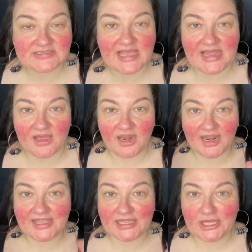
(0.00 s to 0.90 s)
and I'll
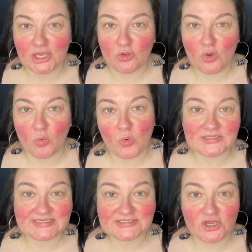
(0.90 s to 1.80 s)
let you know
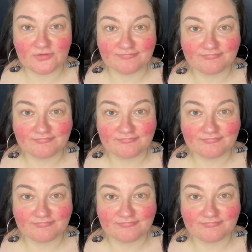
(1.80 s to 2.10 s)
once it's on.